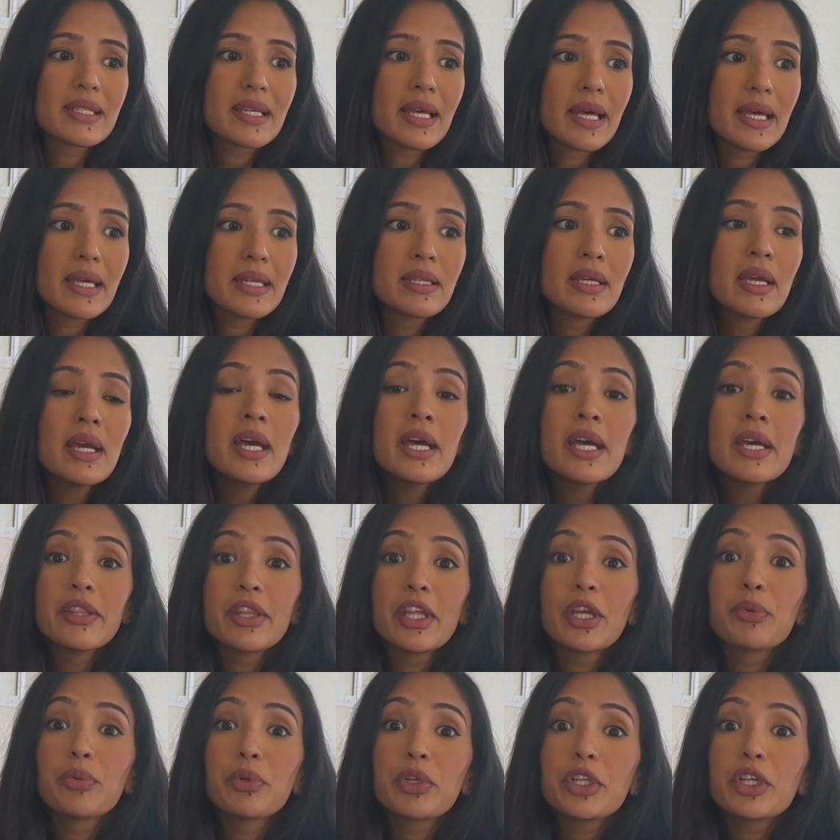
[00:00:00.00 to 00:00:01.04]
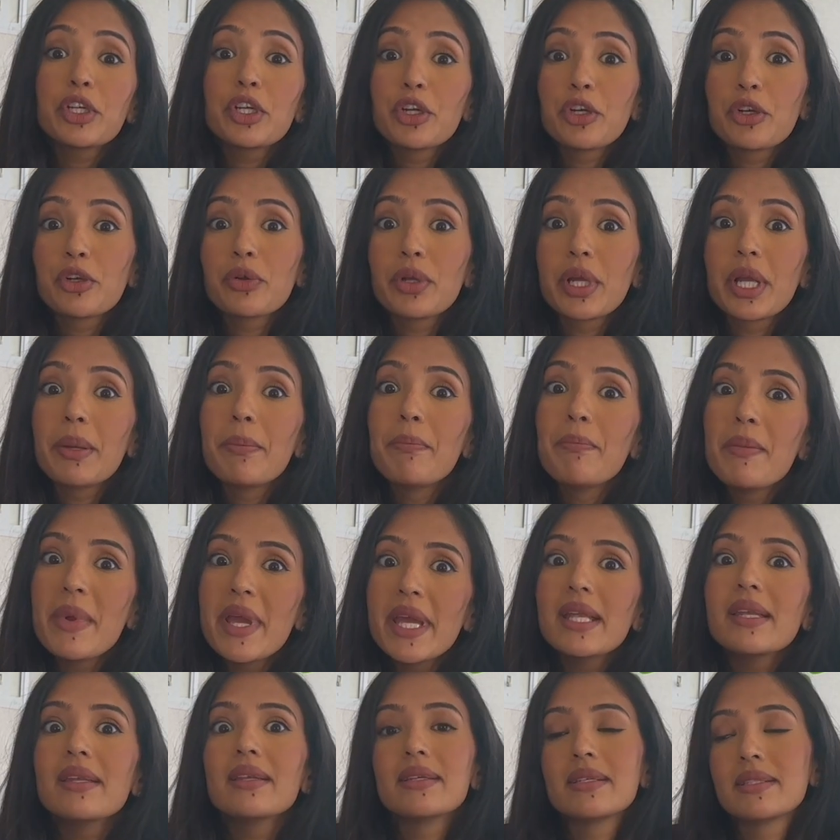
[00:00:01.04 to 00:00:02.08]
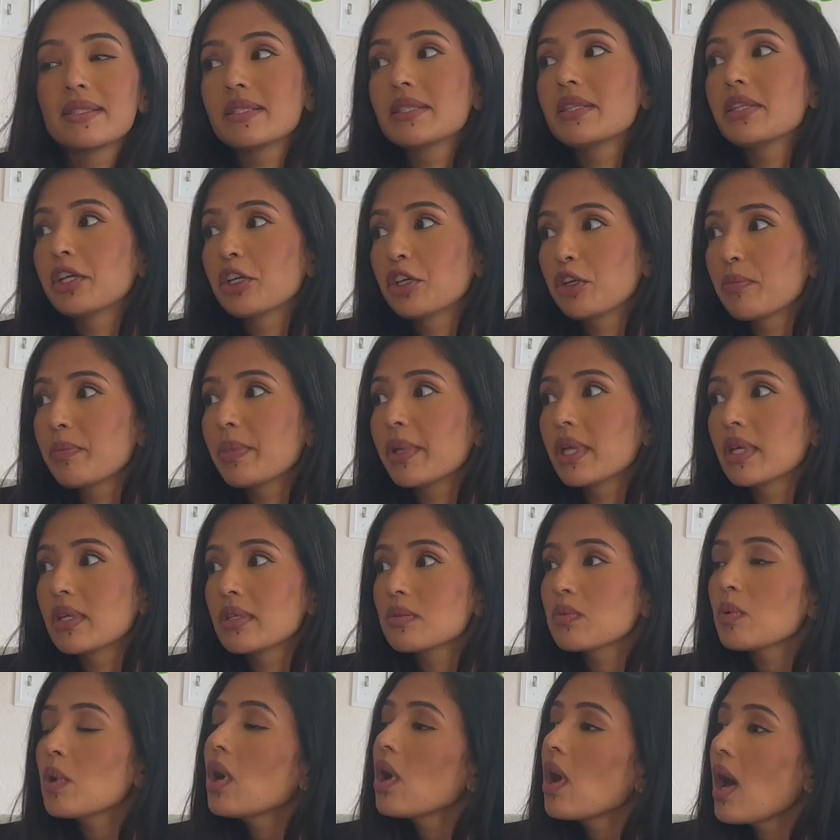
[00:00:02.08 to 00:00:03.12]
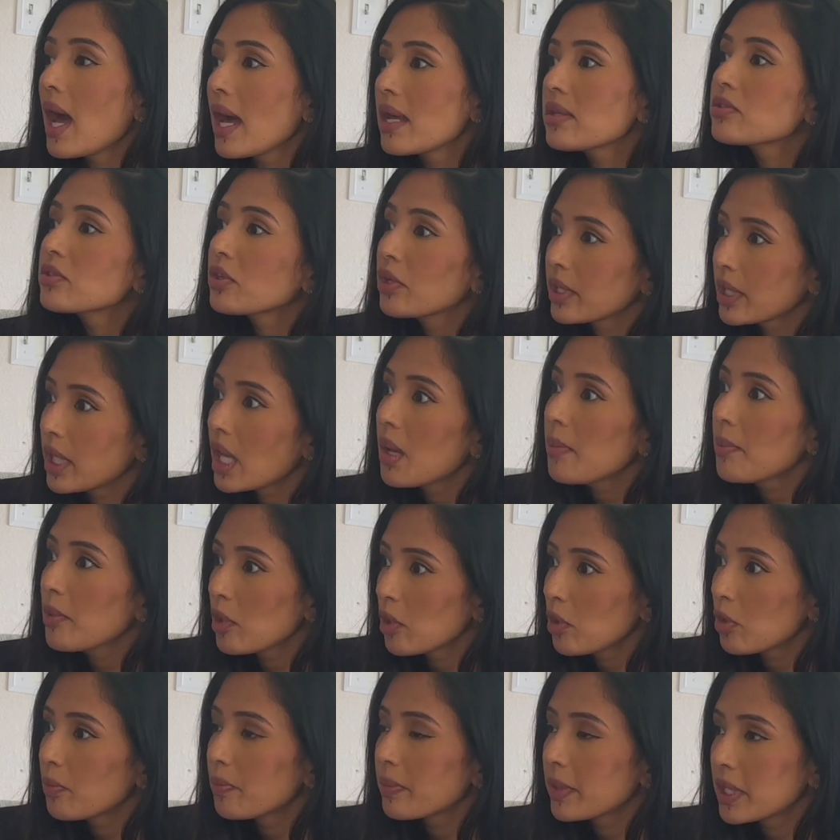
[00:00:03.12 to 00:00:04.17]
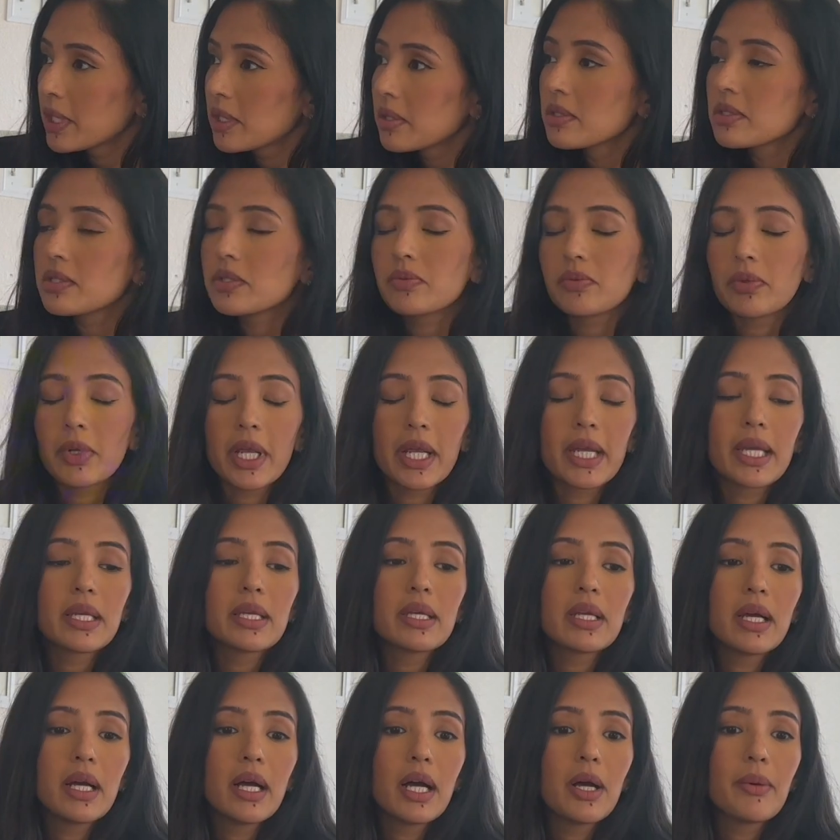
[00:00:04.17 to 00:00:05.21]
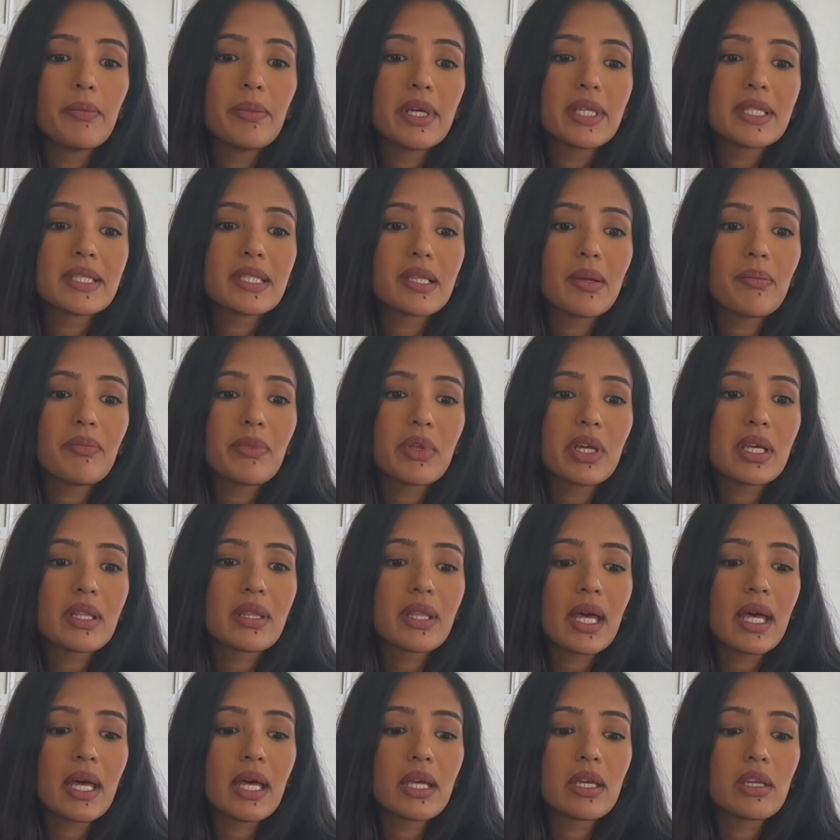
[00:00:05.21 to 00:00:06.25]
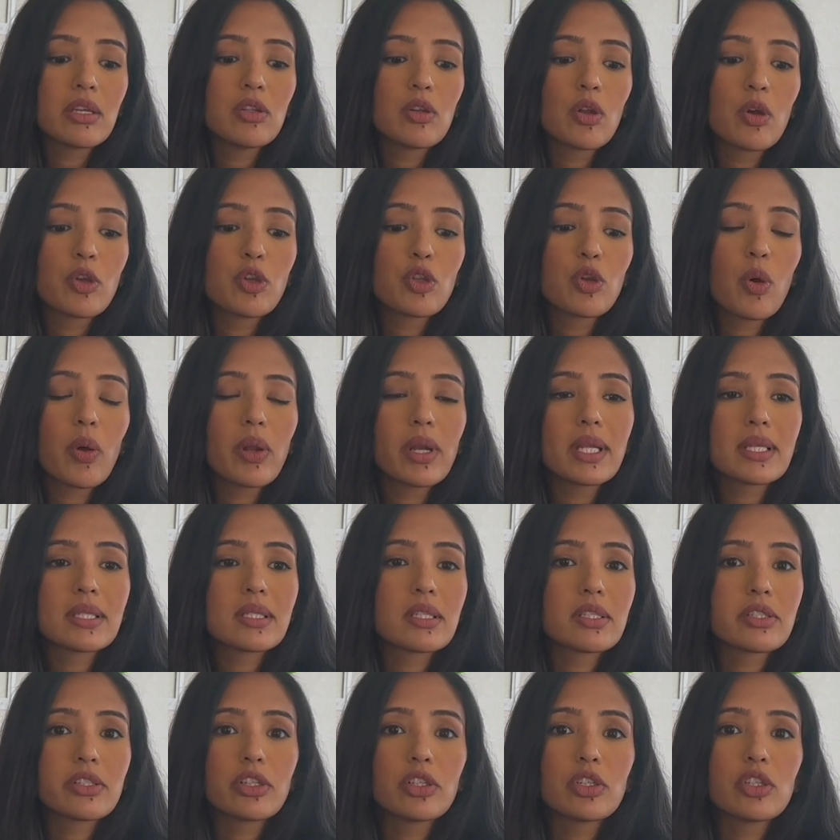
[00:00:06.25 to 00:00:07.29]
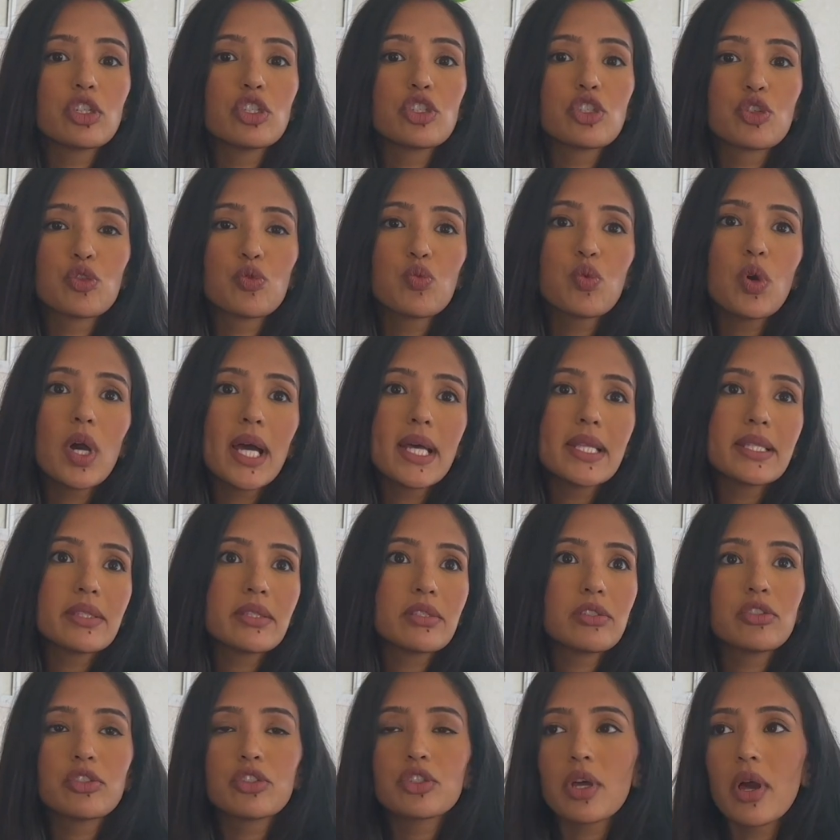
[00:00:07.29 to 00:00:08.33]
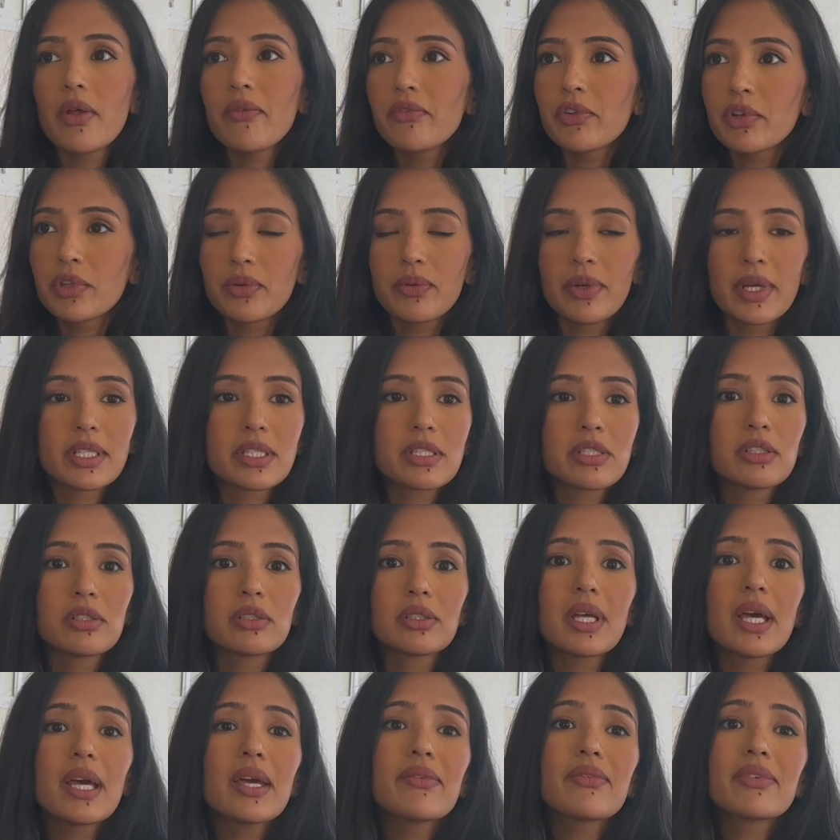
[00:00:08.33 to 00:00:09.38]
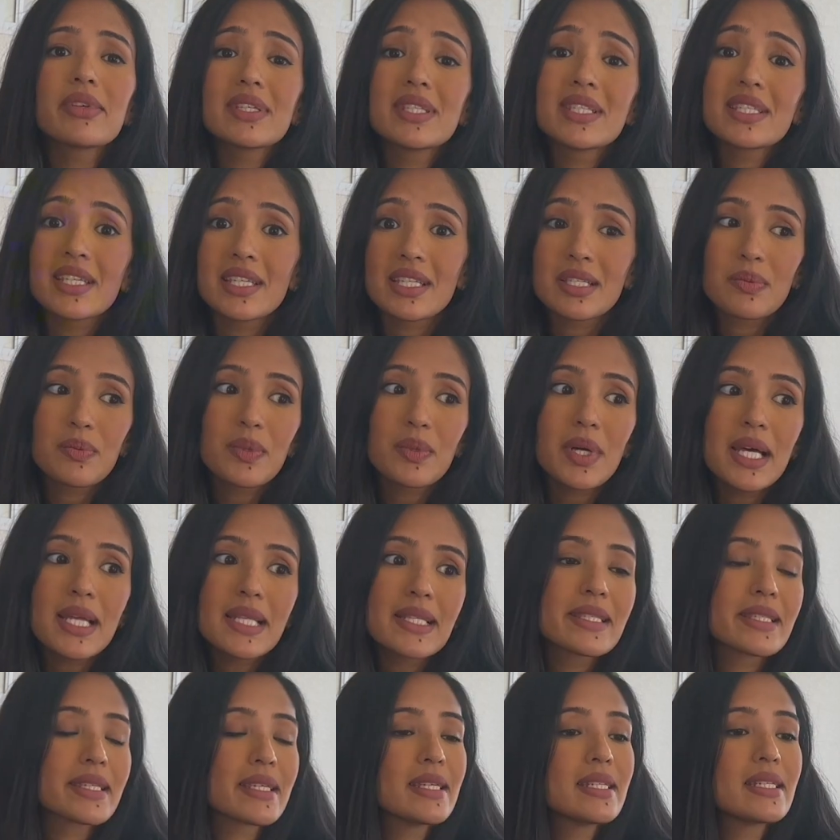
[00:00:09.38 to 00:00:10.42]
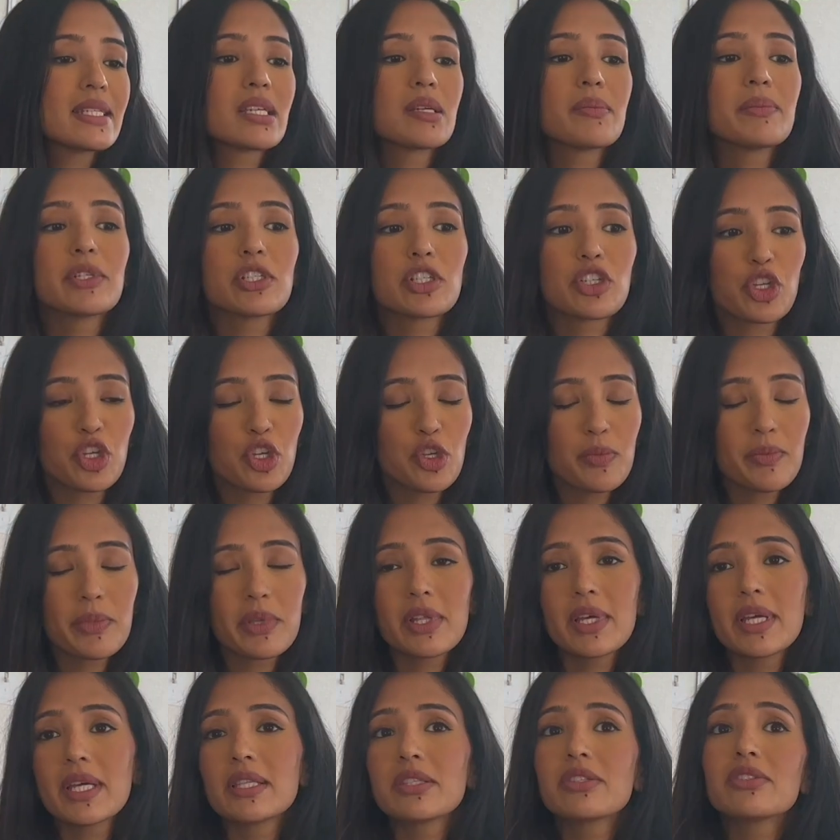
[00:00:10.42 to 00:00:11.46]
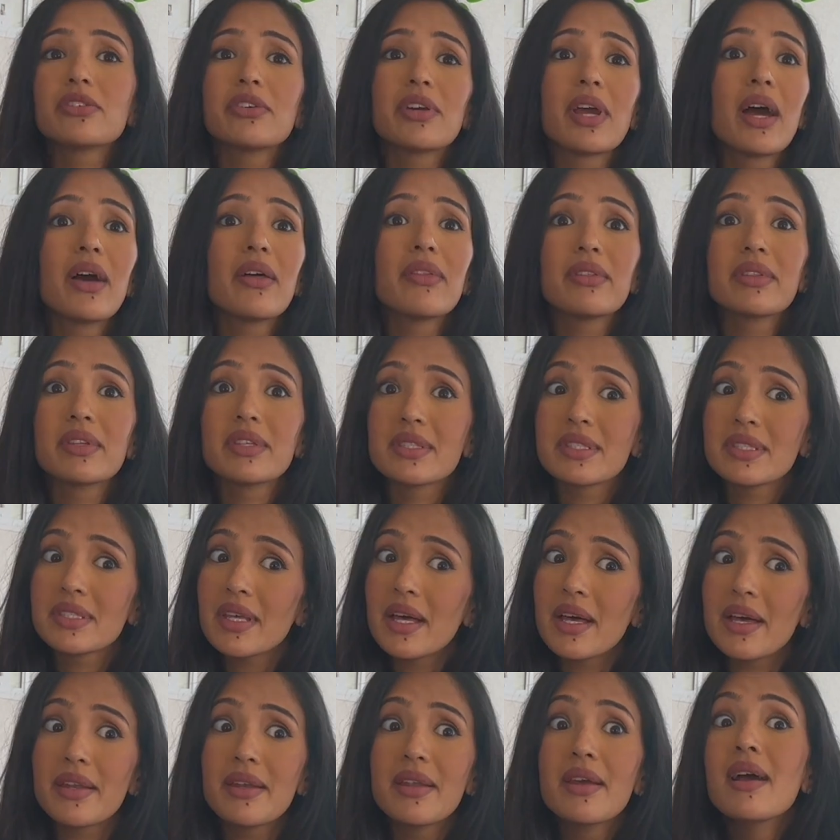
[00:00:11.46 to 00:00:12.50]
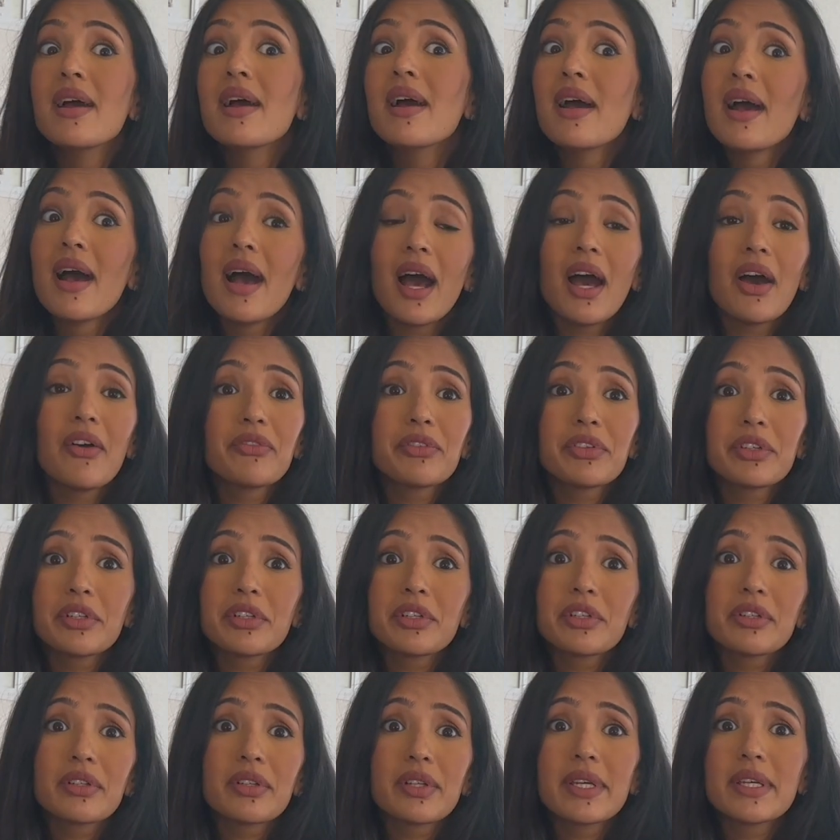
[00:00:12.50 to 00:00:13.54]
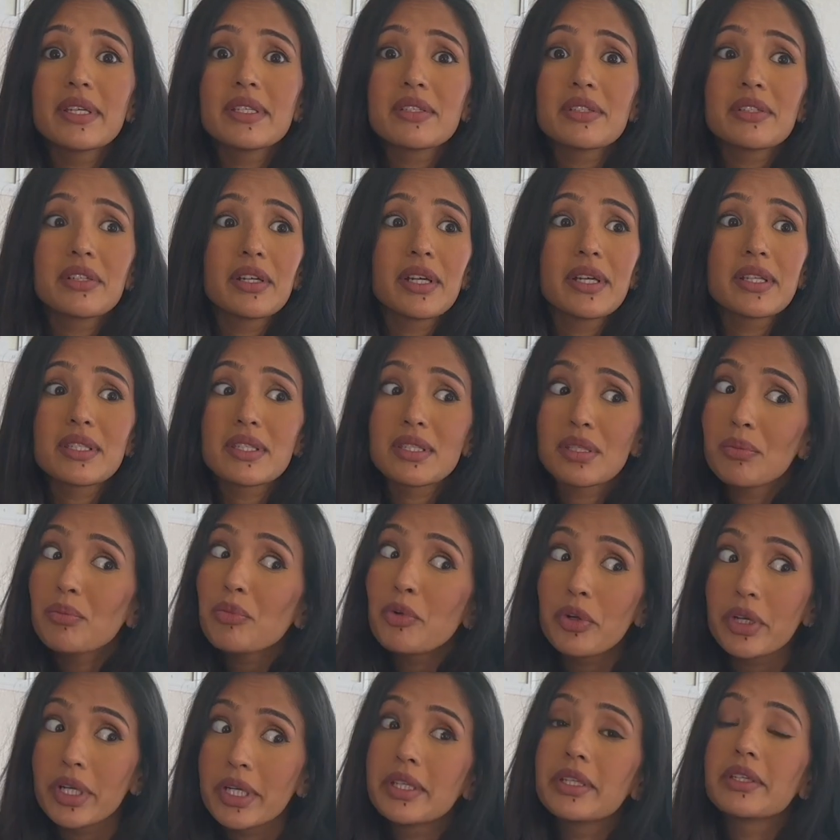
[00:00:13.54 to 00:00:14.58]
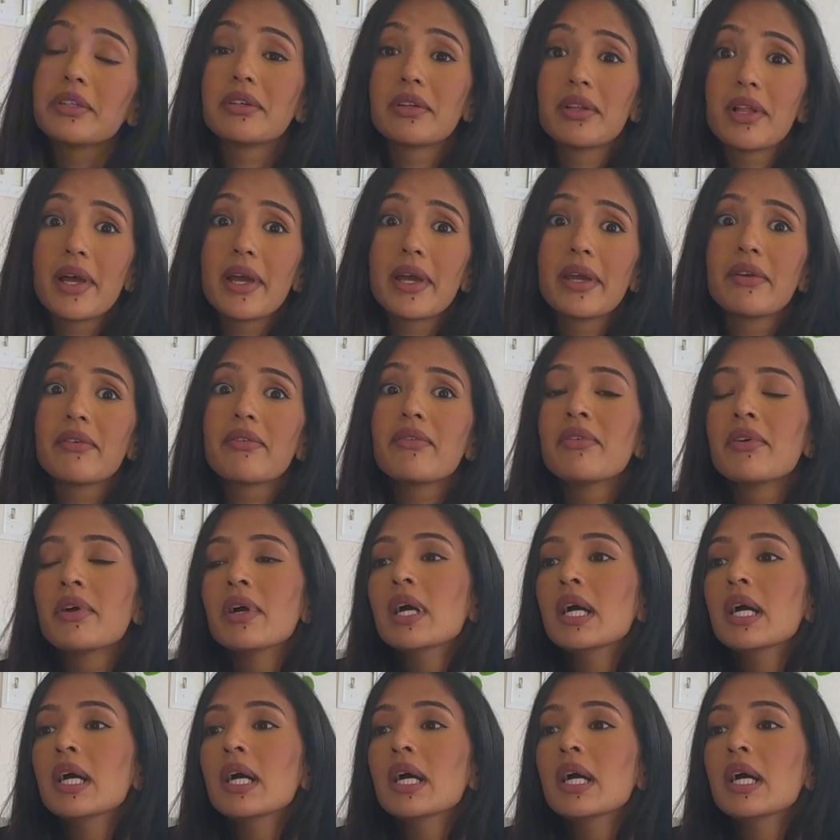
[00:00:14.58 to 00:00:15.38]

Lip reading: And they really are a great maintenance therapy as well as our chemical peels, right? It's something that, you don't necessarily do once and you're done for the rest of your life. Because guess what? Skin damage accumulates. You're out in the sun after your laser at some point in your life.